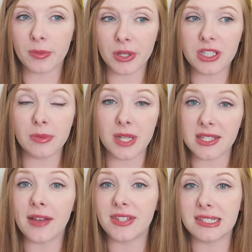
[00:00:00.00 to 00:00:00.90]
the birth tub
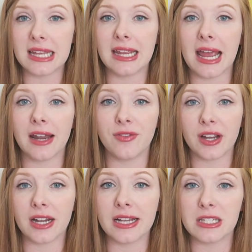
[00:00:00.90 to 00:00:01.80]
does have to stay at a
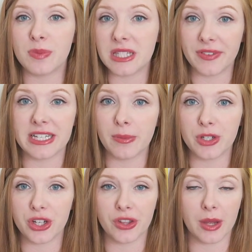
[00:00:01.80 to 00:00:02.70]
very specific temperature.